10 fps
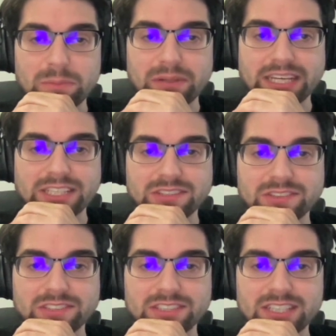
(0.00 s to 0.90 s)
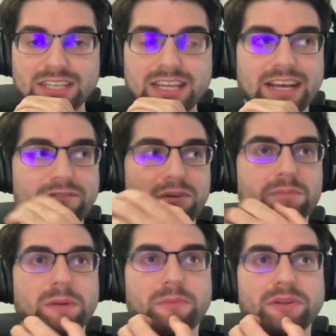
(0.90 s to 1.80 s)
applications? And from
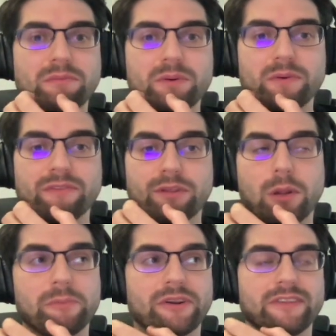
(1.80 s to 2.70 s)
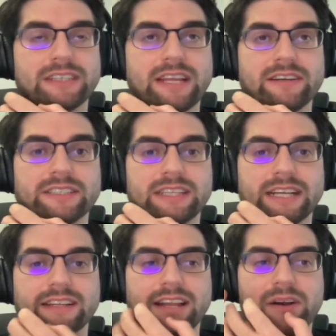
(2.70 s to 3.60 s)
the point of view of the developer or designer, it's
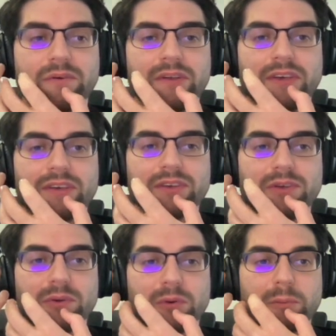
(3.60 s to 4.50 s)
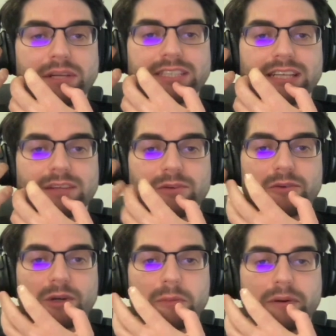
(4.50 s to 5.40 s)
like now your
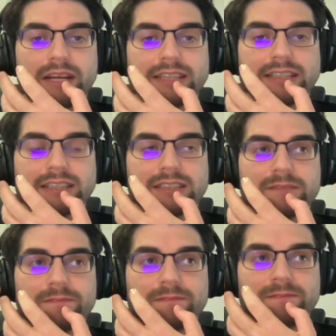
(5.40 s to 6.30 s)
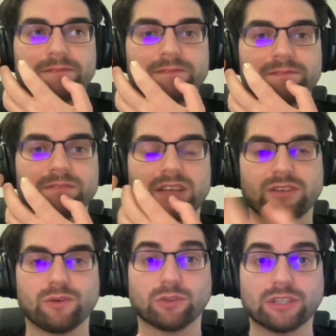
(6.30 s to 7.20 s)
color palette, it's
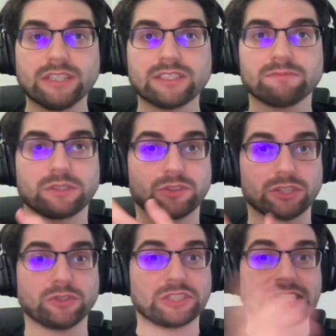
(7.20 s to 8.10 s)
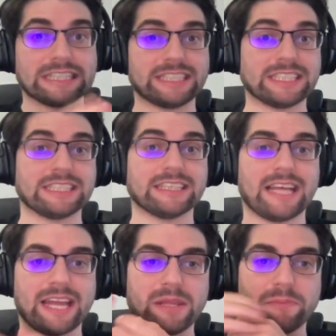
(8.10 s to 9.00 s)
useless because the user can change it at
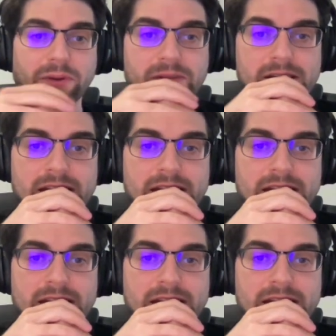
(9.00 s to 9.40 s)
any point.